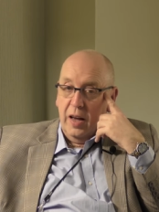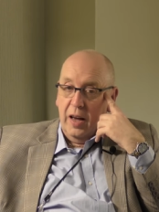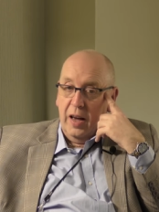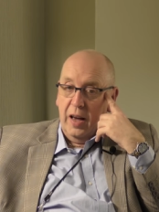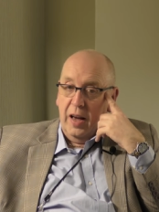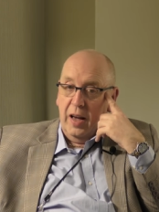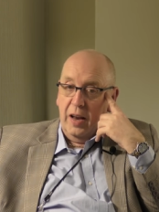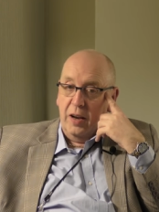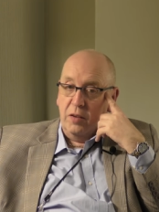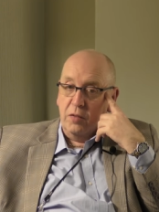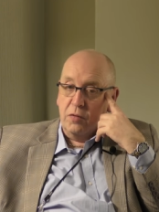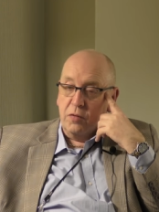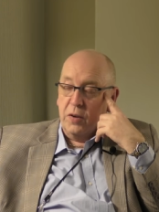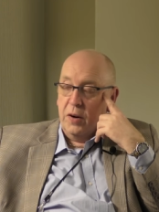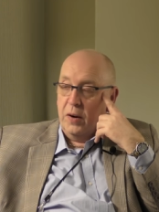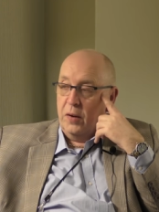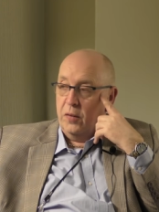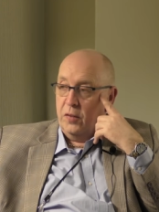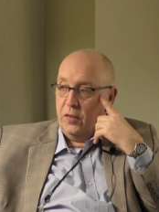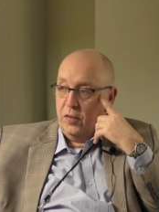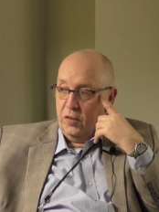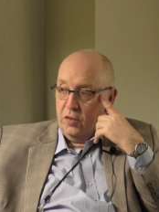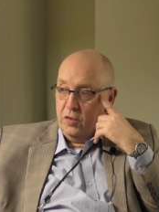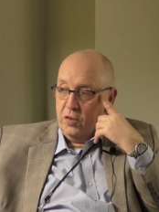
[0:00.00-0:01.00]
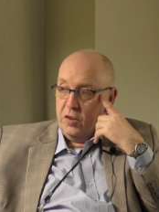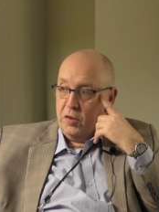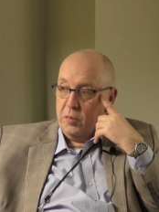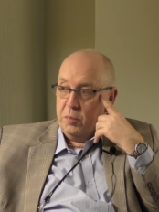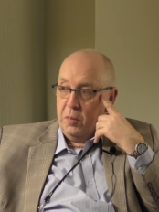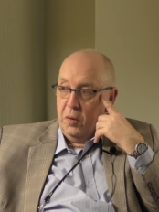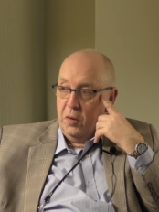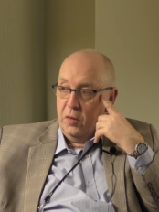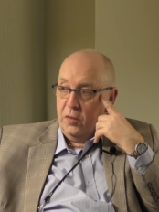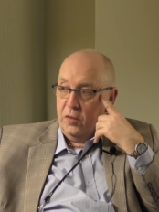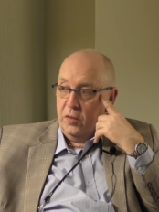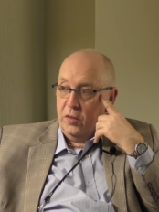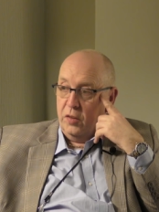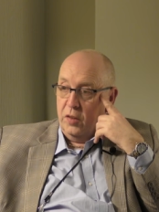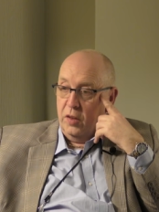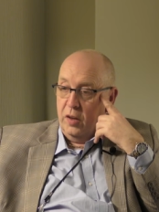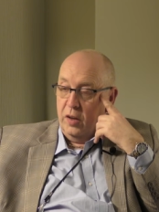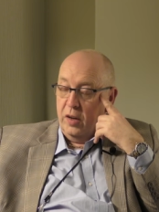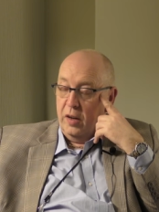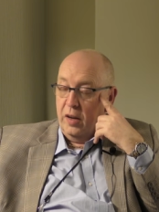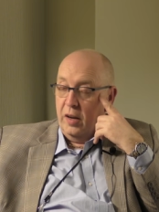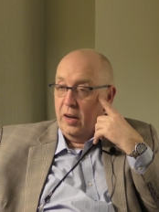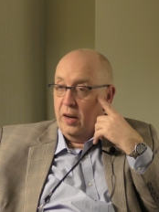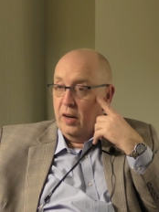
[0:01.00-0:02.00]
and frequency response
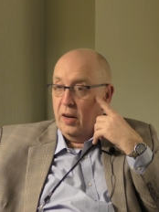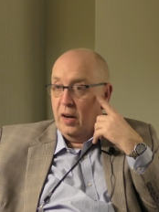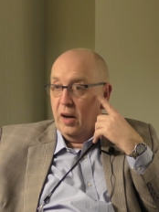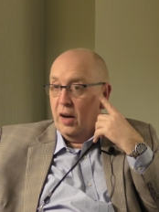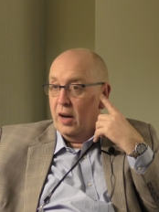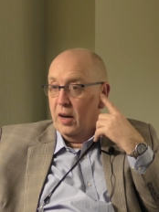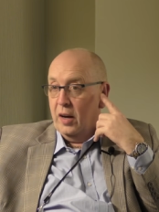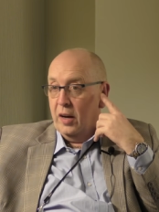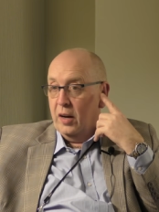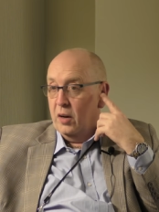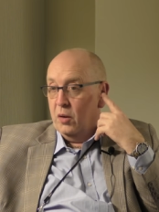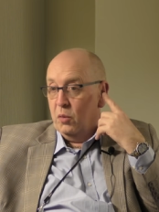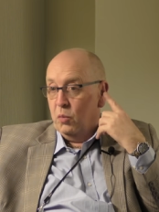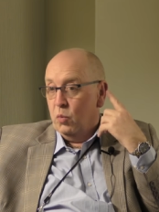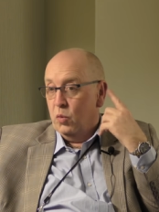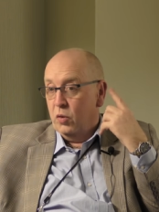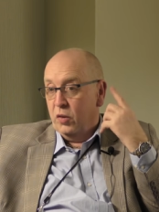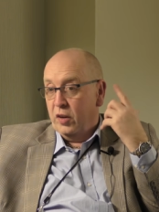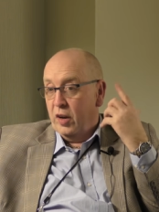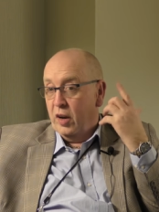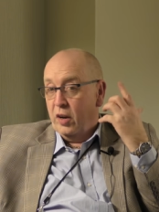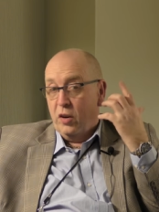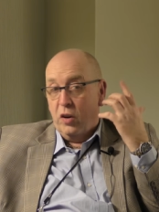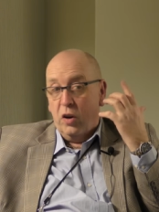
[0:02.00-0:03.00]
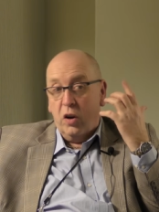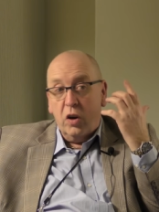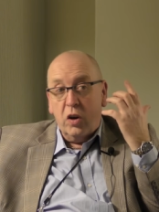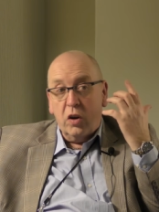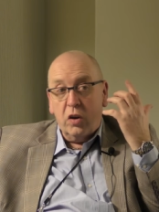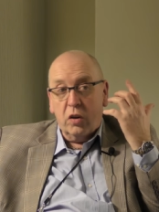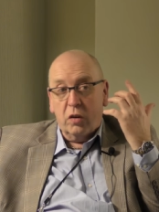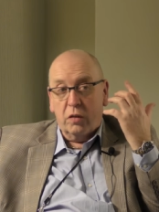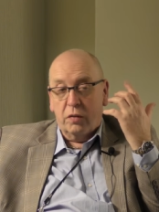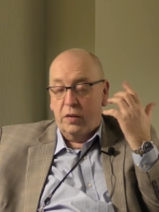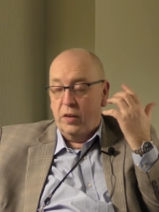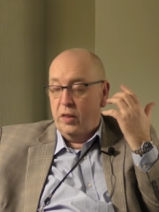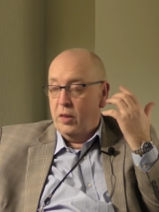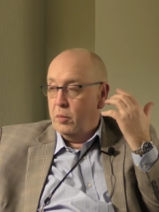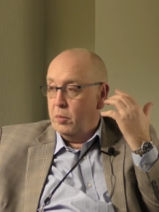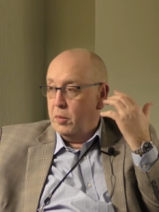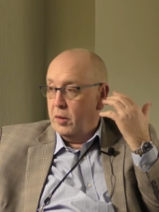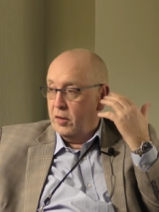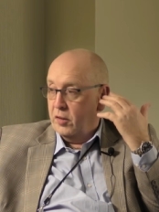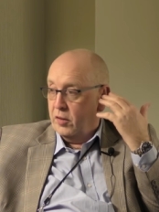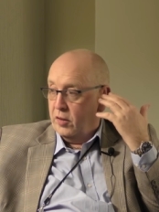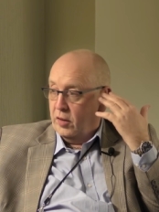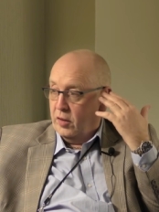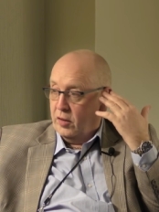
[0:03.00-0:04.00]
that uh, uh, was unheard of in the
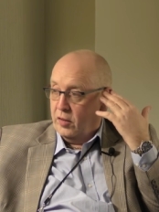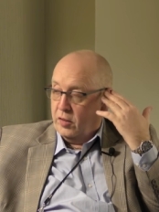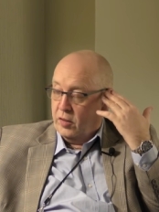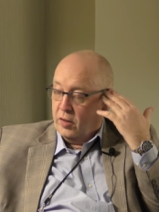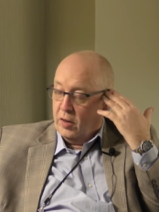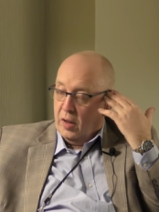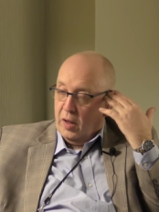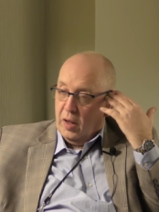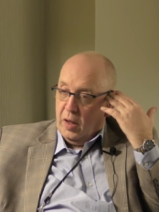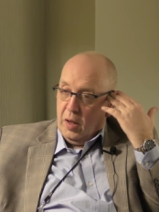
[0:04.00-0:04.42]
business.